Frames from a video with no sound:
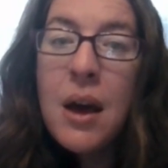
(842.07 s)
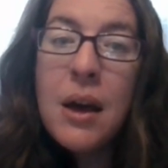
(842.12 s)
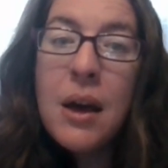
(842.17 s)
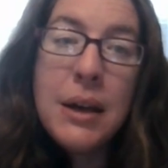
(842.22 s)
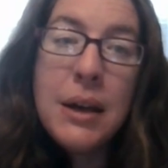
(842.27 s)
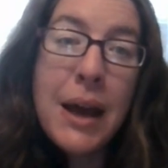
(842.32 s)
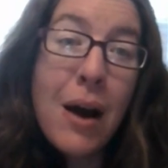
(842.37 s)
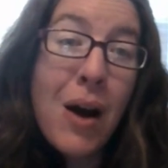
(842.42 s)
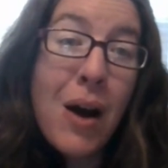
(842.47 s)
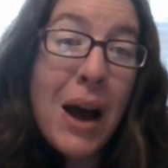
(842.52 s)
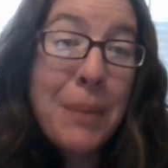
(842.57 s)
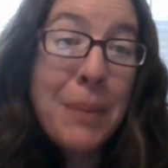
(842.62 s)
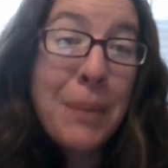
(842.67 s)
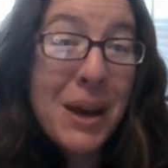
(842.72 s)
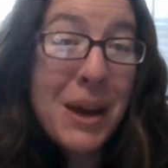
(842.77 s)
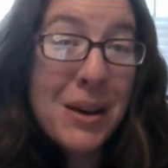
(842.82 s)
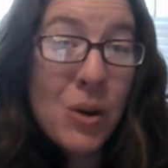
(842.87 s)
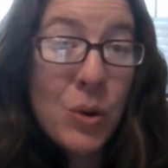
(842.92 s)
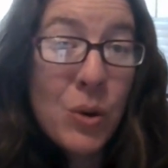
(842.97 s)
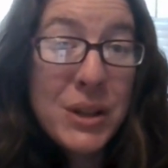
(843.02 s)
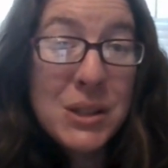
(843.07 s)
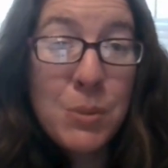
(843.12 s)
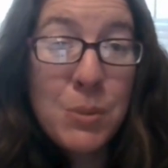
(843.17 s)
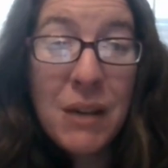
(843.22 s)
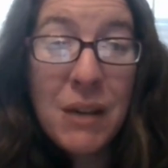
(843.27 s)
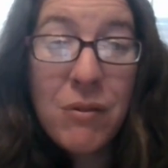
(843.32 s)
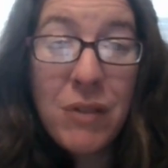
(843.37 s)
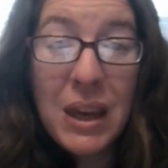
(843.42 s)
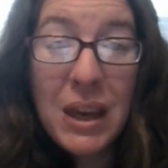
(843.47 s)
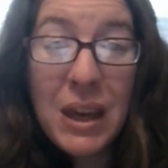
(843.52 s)
Now, I'm not always a big
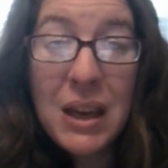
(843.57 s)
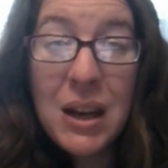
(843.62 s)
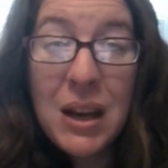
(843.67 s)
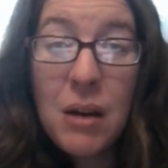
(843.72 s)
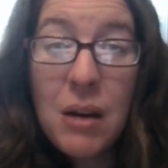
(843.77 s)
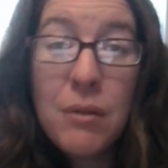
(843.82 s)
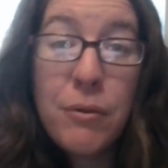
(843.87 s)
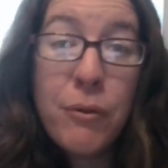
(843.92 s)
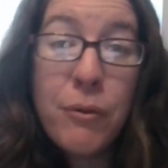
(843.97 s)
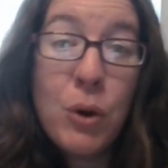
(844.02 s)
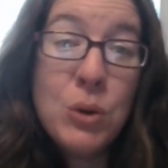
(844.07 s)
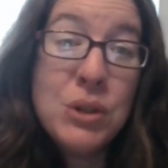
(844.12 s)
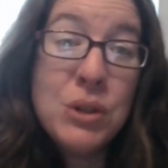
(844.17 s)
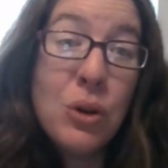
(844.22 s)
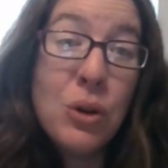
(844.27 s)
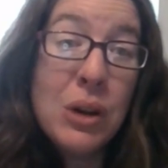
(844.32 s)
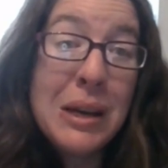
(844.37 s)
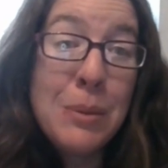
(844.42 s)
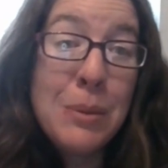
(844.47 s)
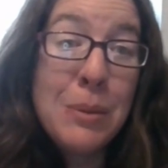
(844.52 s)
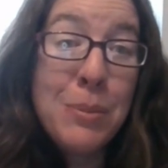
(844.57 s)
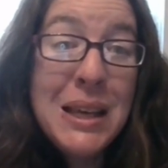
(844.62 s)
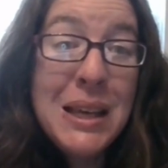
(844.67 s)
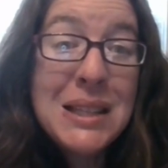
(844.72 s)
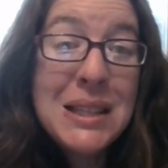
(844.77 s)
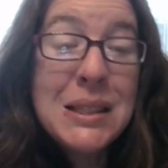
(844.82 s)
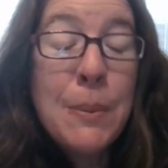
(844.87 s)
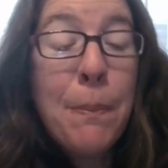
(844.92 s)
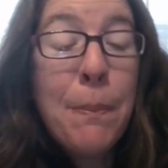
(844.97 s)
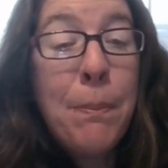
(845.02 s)
fan of frozen green
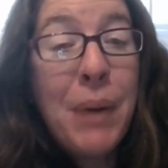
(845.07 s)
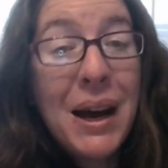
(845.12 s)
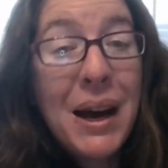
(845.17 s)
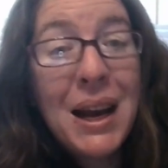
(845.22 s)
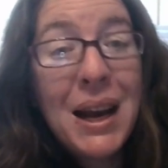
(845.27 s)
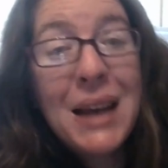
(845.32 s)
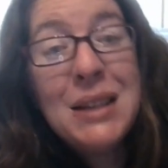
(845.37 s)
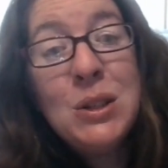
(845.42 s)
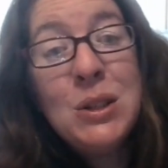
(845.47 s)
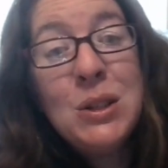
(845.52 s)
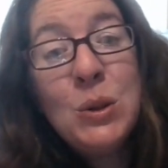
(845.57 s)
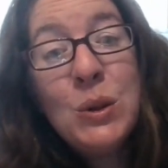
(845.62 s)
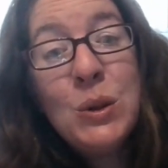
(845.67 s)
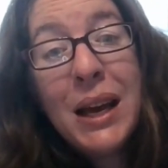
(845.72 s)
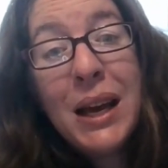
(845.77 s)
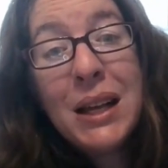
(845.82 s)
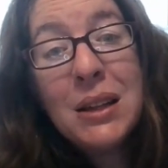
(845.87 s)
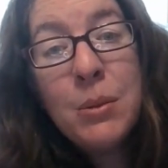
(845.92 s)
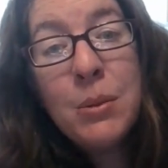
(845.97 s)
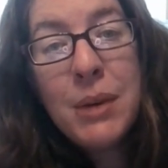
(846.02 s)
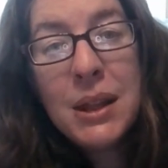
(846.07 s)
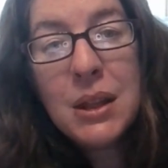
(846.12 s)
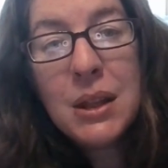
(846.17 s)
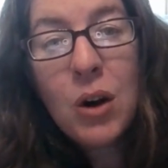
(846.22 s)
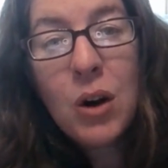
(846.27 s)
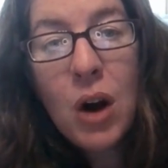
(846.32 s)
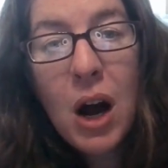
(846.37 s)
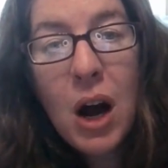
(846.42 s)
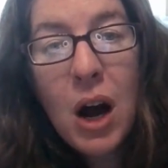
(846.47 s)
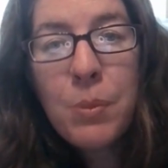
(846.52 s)
beans, but I do like them in the
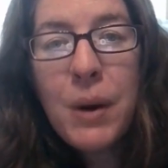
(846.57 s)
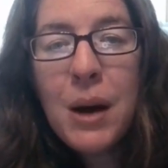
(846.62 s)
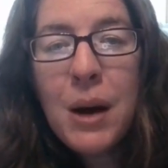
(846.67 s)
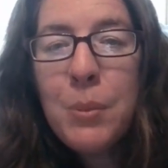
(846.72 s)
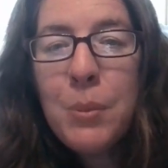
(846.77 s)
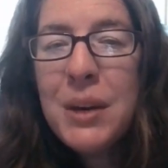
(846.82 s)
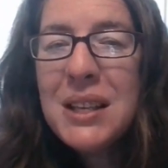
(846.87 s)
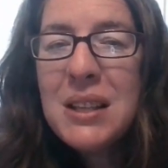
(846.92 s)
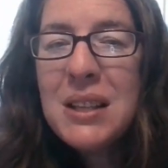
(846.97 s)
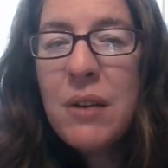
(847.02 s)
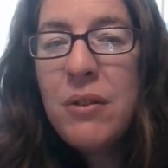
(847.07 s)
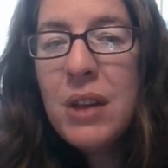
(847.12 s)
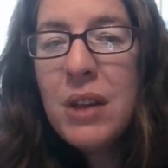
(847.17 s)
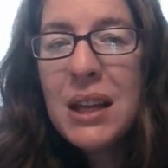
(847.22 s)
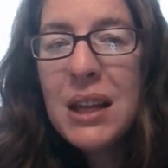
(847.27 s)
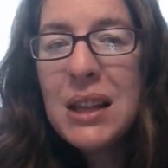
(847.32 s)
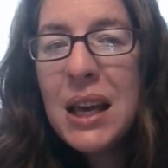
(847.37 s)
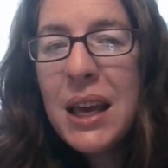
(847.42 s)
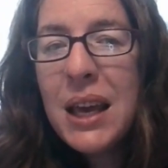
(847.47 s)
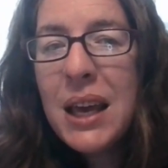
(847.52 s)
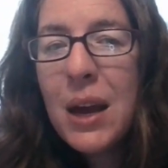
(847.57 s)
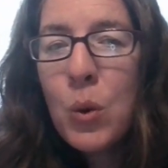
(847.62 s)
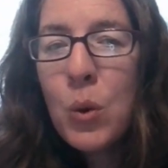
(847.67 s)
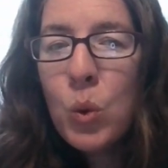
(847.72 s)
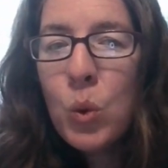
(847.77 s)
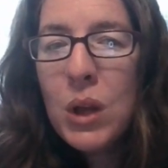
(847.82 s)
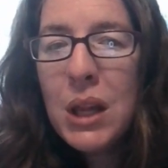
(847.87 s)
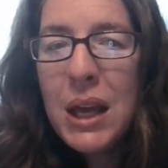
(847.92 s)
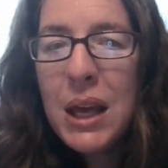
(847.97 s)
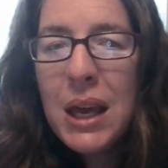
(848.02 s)
crock pot because I feel like they get
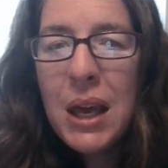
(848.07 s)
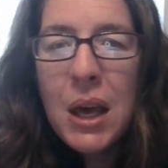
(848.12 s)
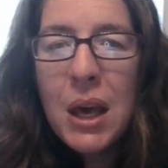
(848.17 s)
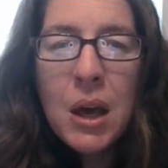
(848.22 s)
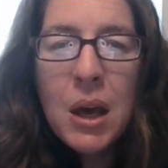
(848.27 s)
really